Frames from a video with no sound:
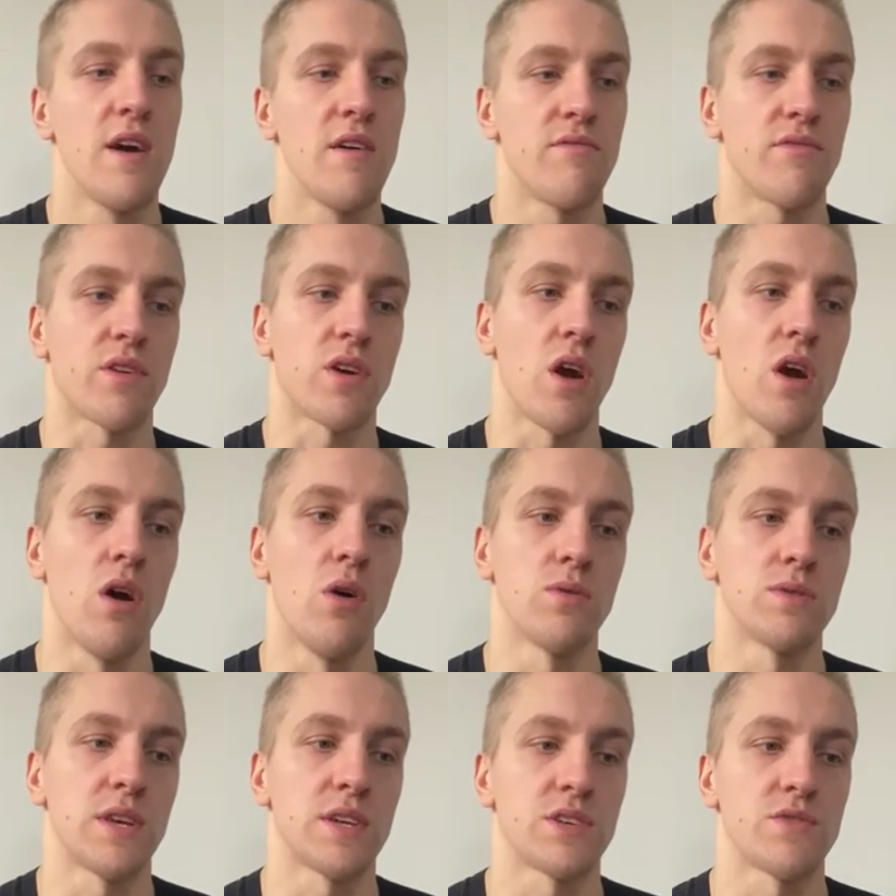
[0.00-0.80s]
For
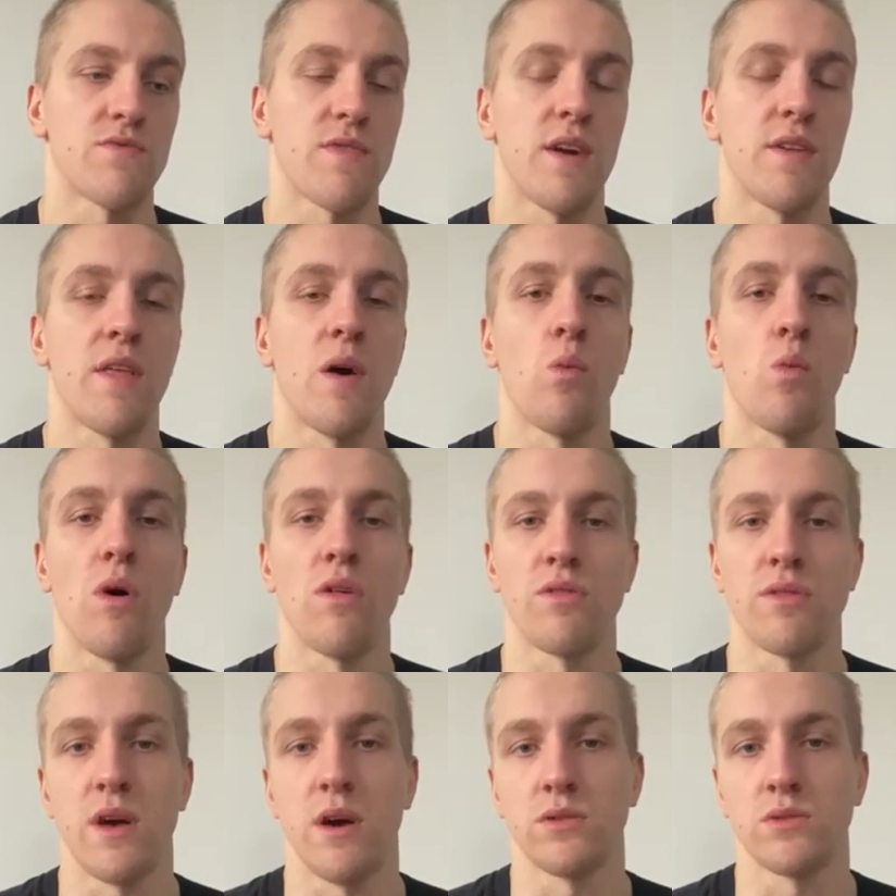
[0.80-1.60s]
girls, that's around that
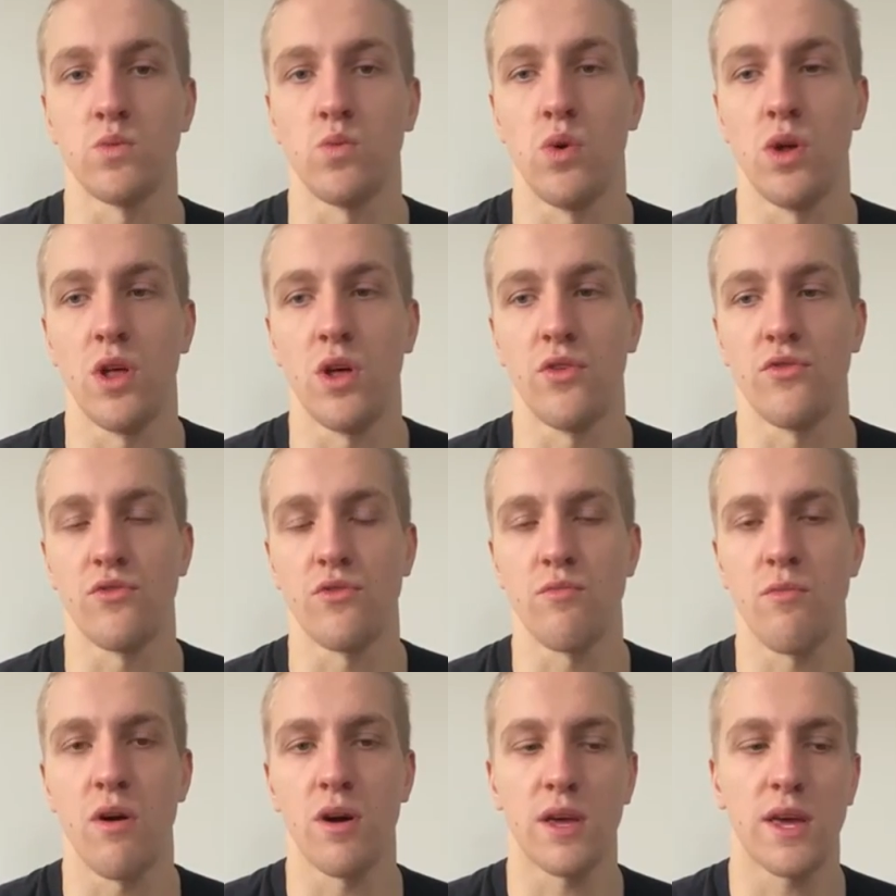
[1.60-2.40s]

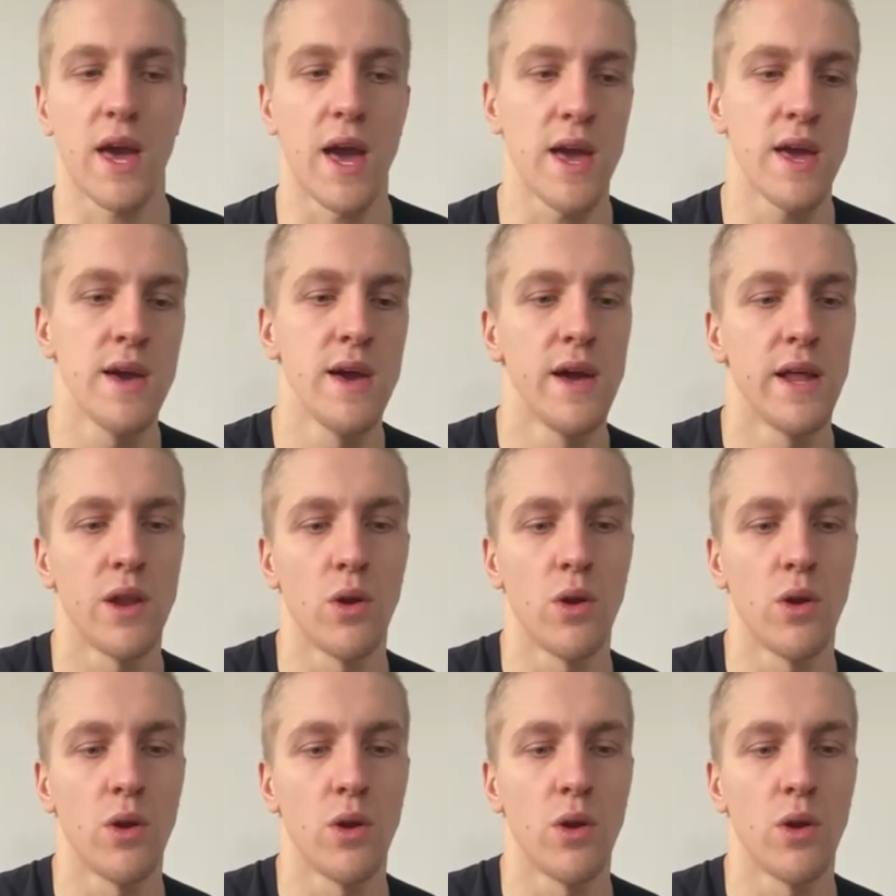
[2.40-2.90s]
1100 mark, okay?